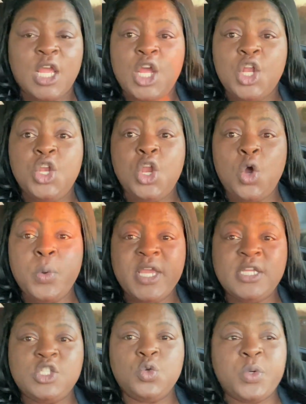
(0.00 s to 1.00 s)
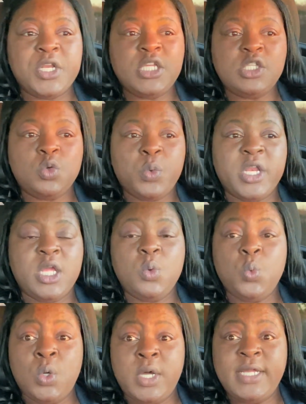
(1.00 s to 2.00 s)
know in
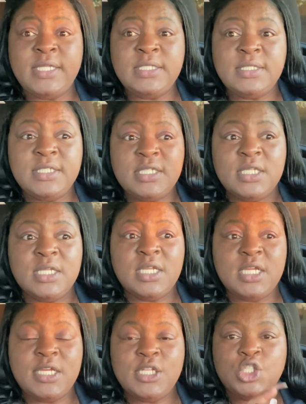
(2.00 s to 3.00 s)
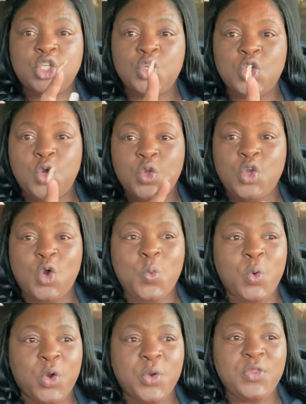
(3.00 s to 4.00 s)
2021 to know your
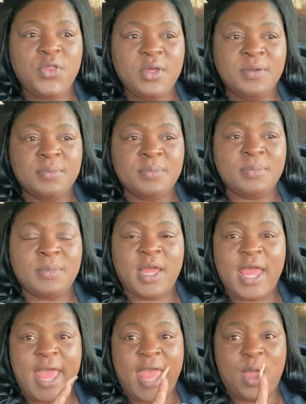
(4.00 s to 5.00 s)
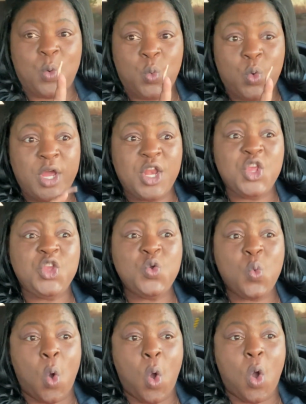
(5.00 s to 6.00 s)
worth and what you
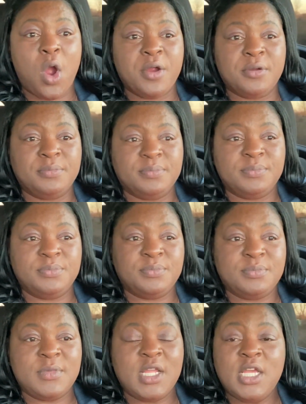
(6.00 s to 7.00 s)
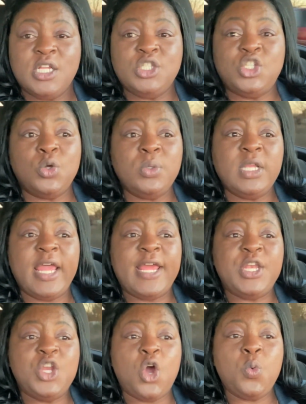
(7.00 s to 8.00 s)
are. Don't
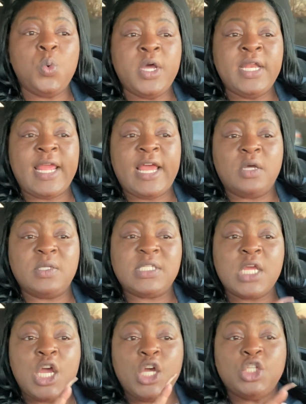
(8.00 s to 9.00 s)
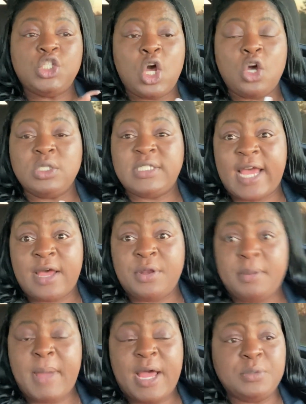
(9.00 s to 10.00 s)
let no one else talk down
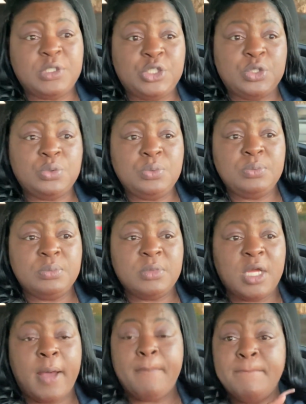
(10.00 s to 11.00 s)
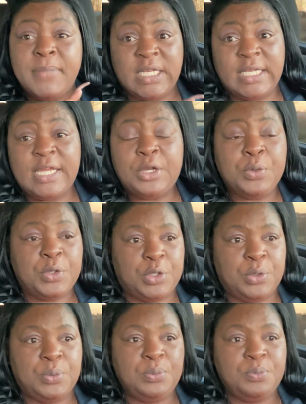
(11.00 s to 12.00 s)
about you, belittle you,